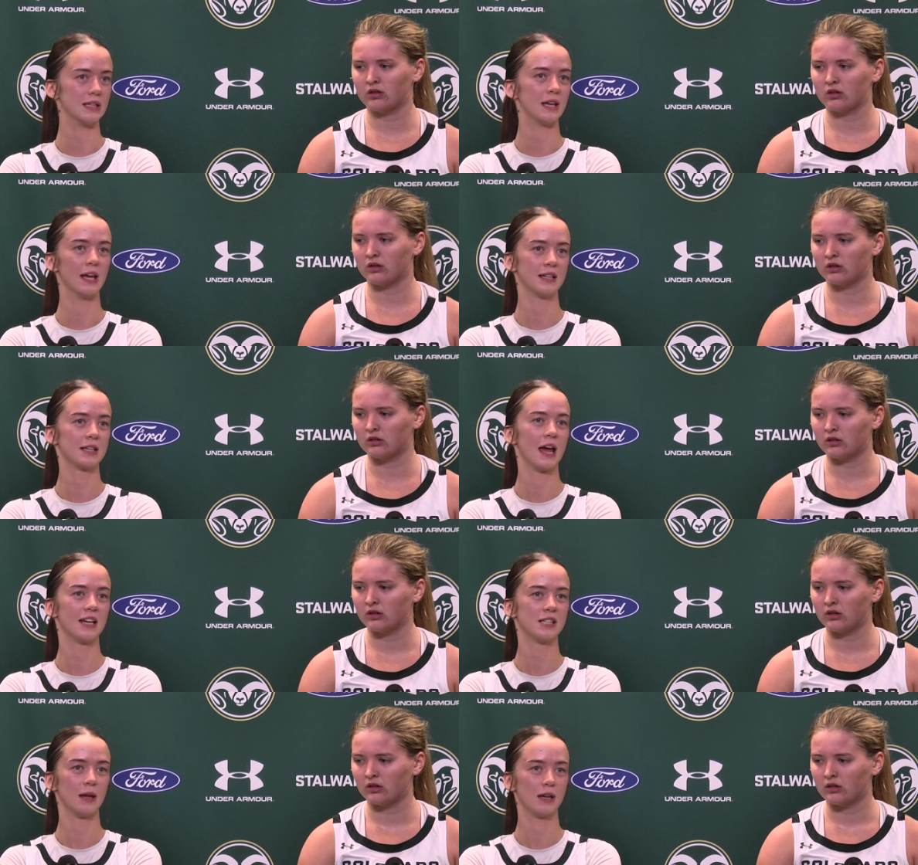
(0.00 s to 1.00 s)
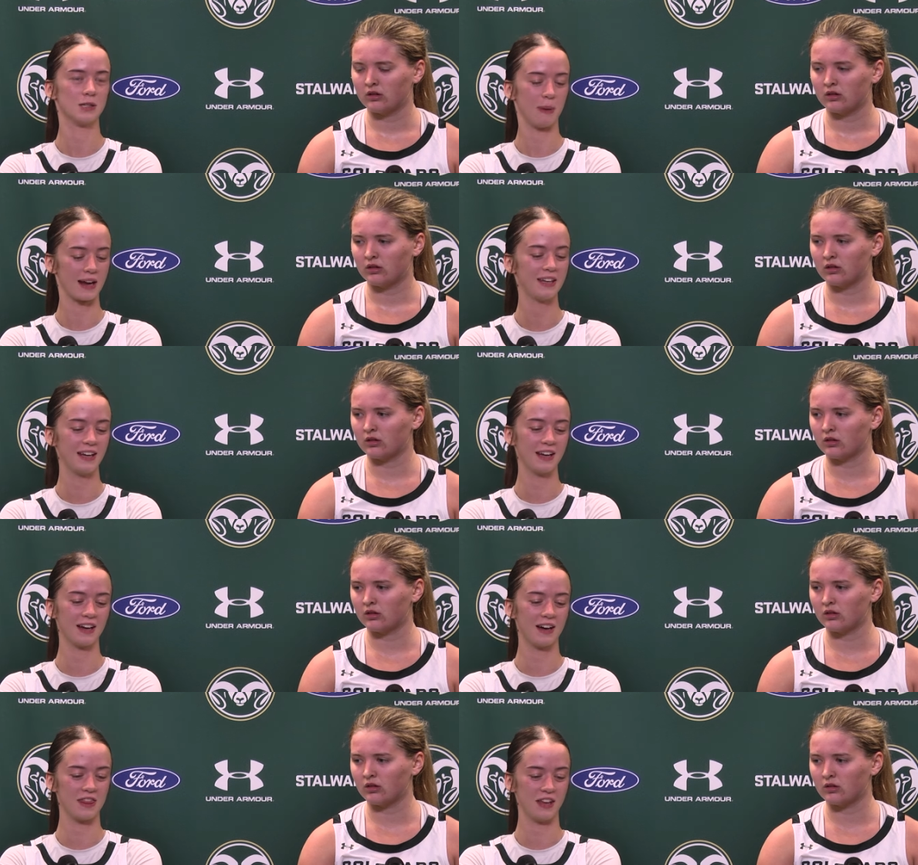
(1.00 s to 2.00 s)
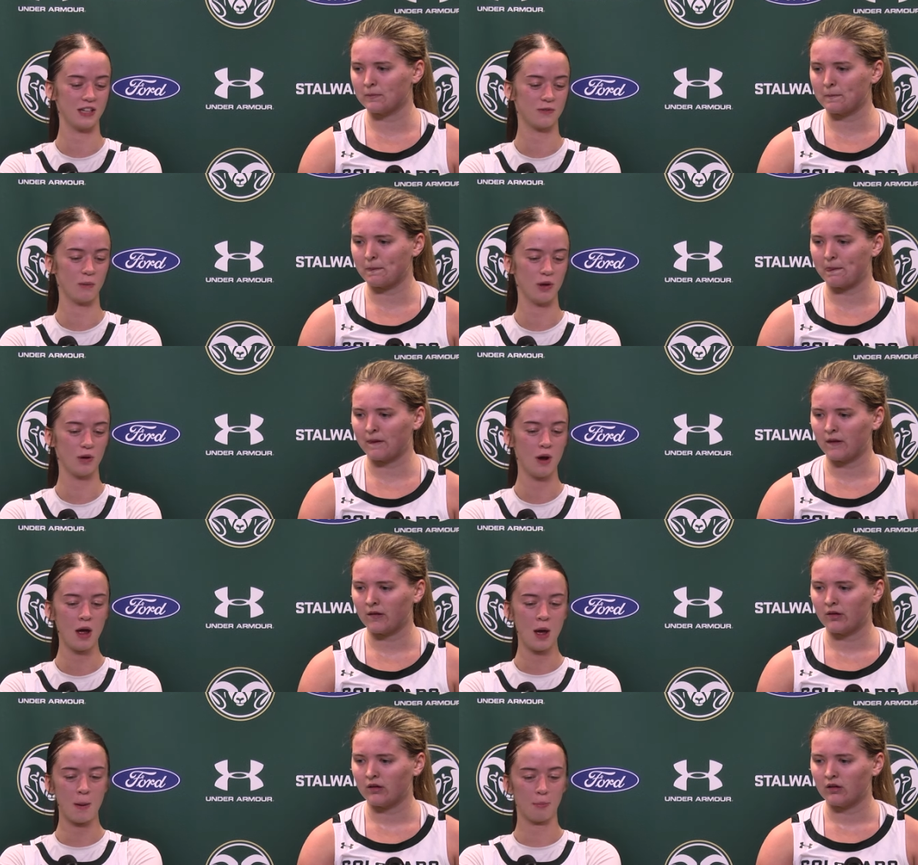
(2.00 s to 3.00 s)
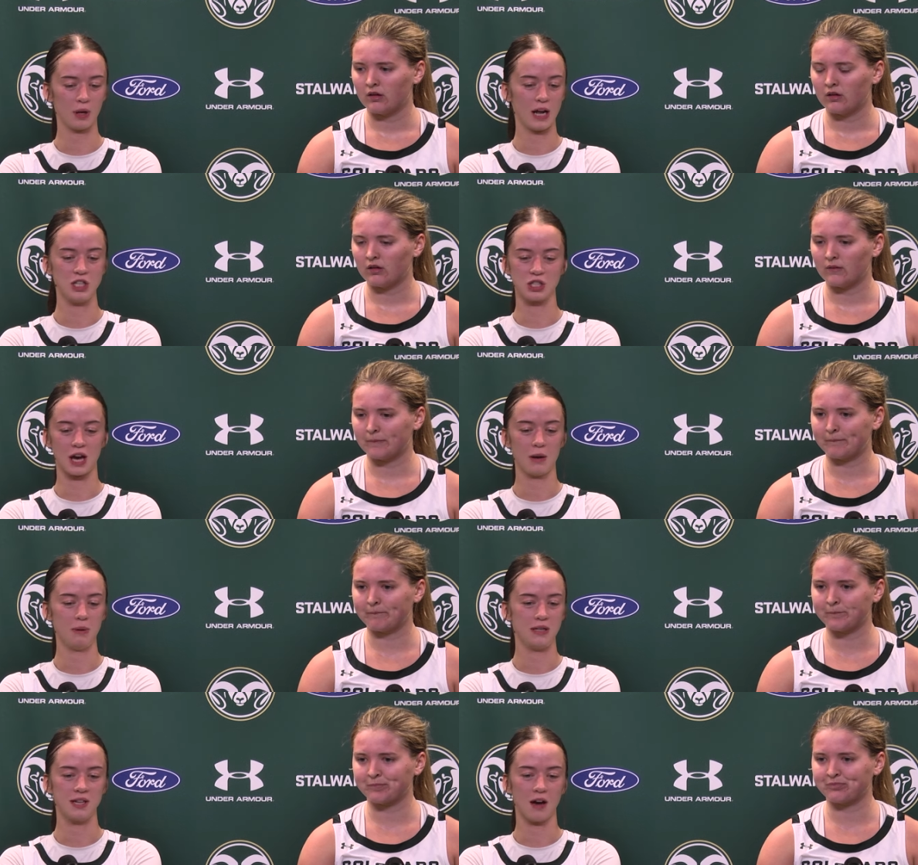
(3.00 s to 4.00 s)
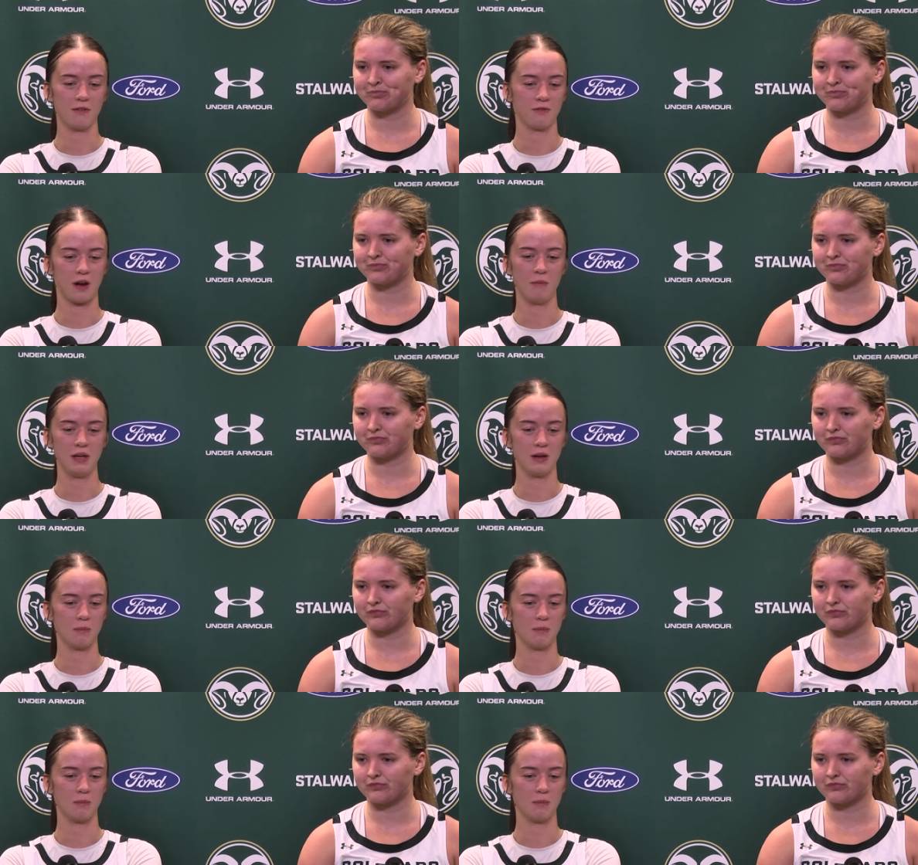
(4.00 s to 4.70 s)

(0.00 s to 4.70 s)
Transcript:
Speaker 1: is ex expecting uh, things from you. But I just gotta be tough. I mean,